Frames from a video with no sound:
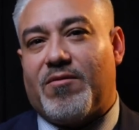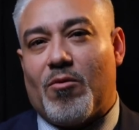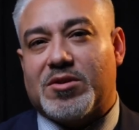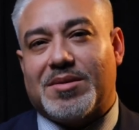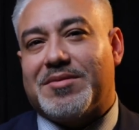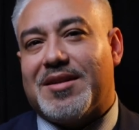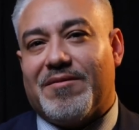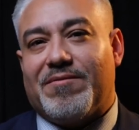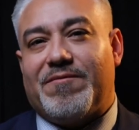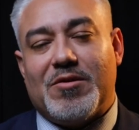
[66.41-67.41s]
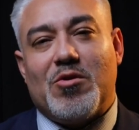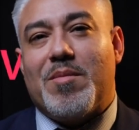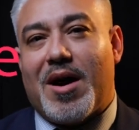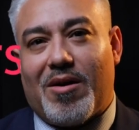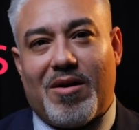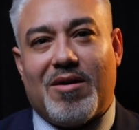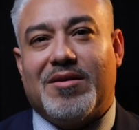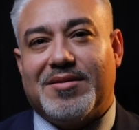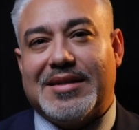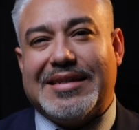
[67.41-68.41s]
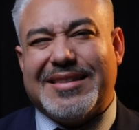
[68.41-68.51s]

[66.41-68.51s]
for something to fill my heart,